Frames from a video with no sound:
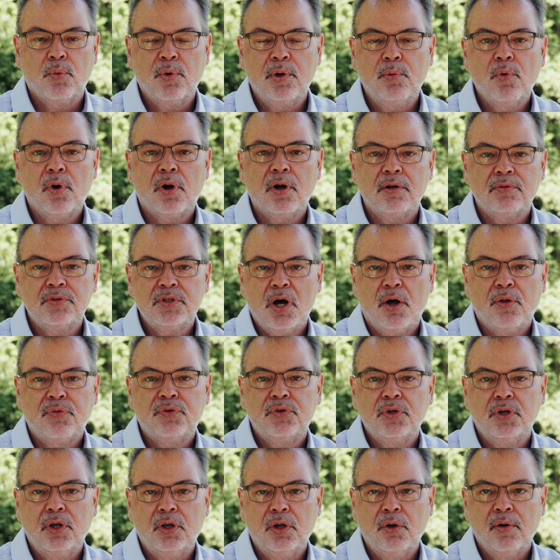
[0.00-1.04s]
we want to talk
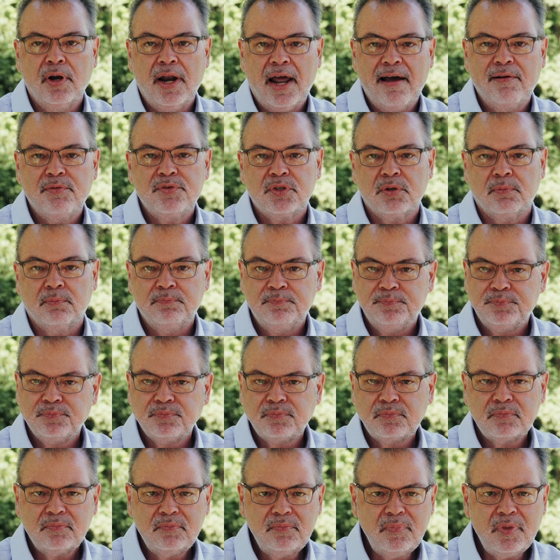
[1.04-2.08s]
to you and have some
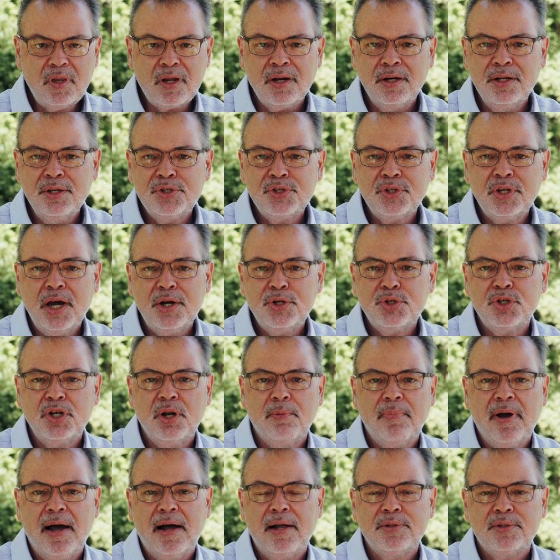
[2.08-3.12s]
discussion
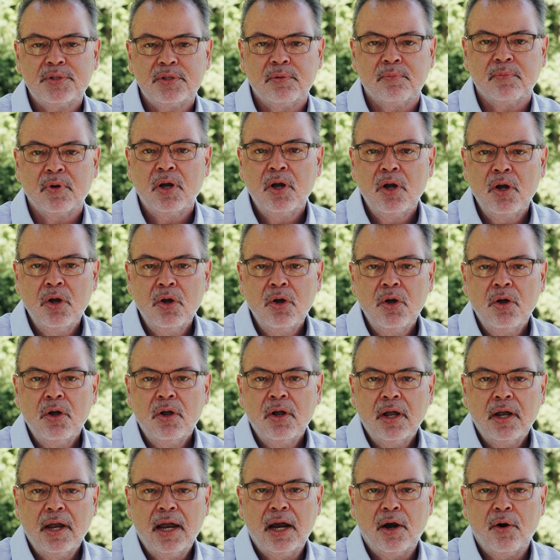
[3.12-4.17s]
about some
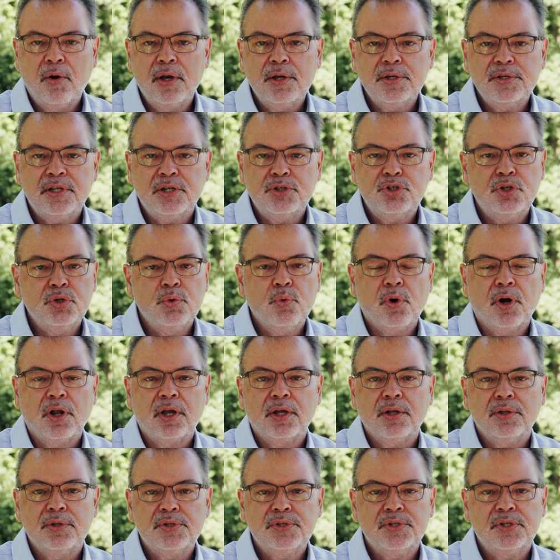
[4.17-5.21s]
areas that you want
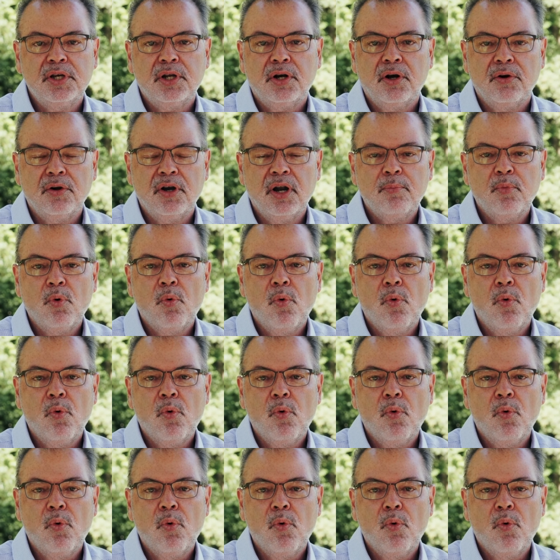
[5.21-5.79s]
to consider. Number